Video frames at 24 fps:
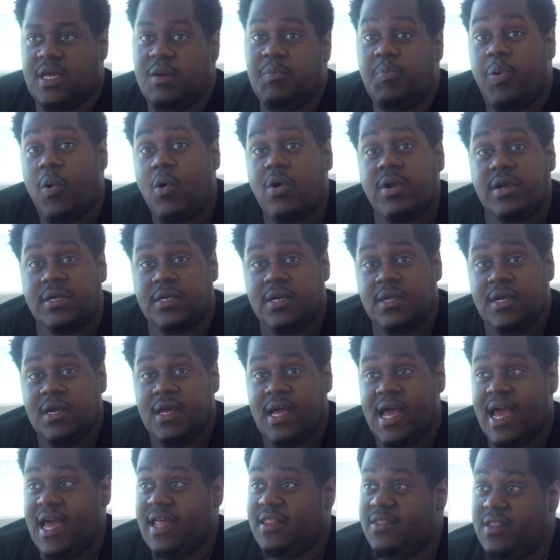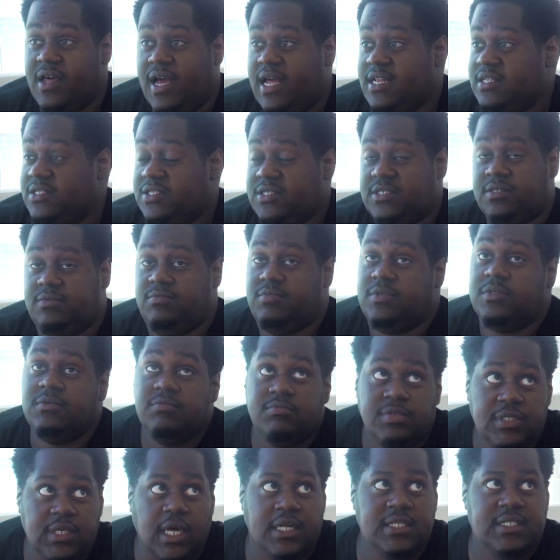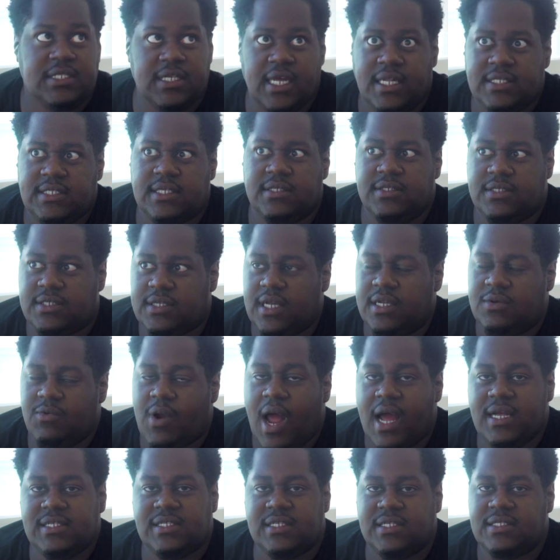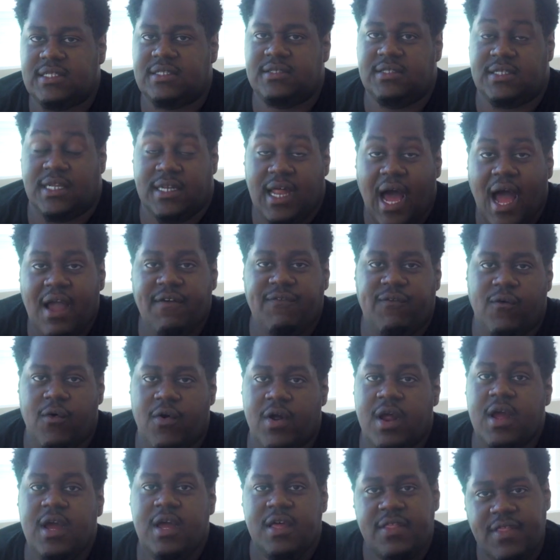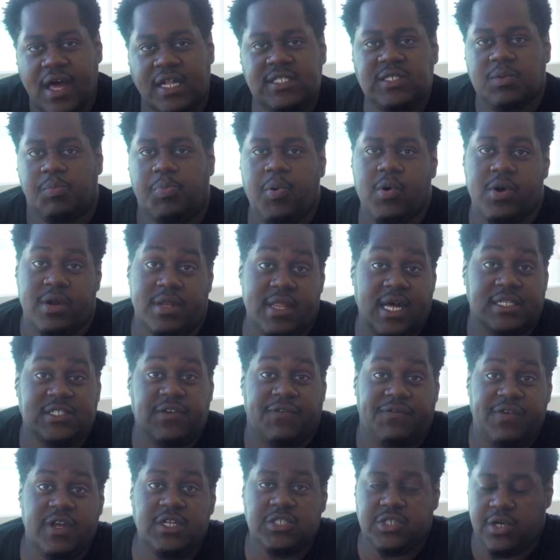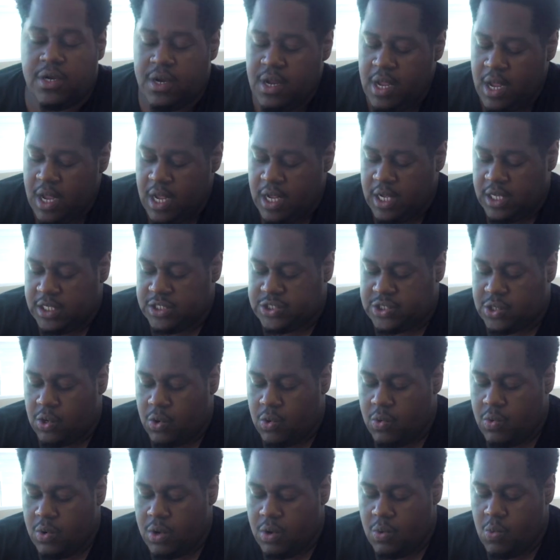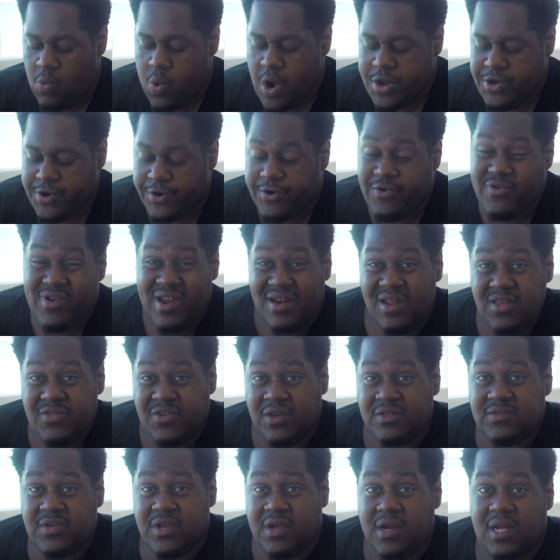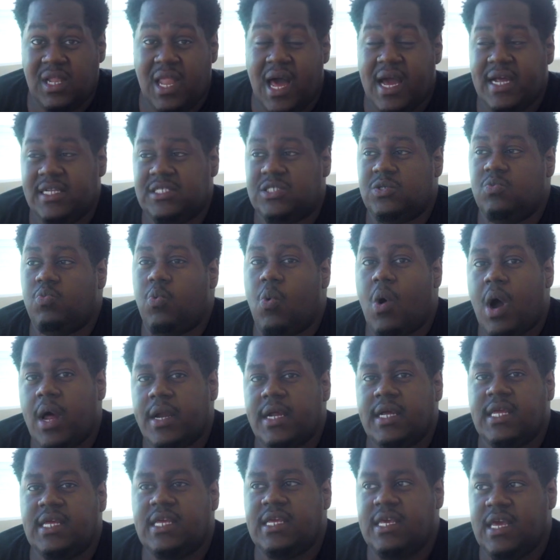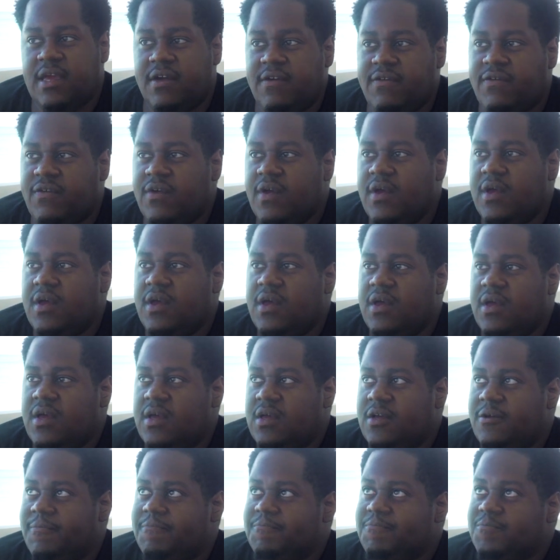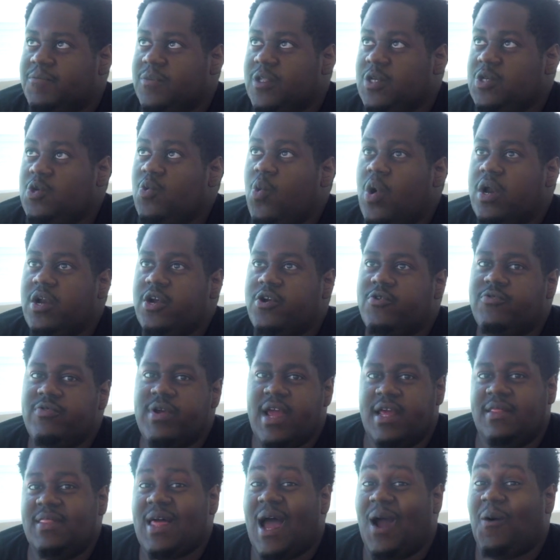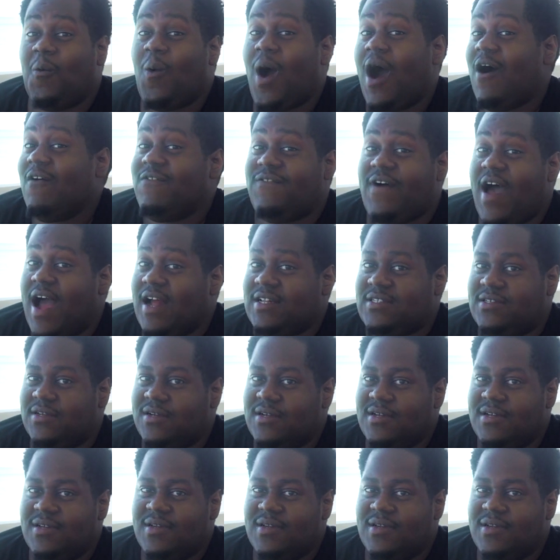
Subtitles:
important. And sunsets and sunrises to die for, that's important, that's a feature. So when you're creating things for your clients, you want to create that wow factor.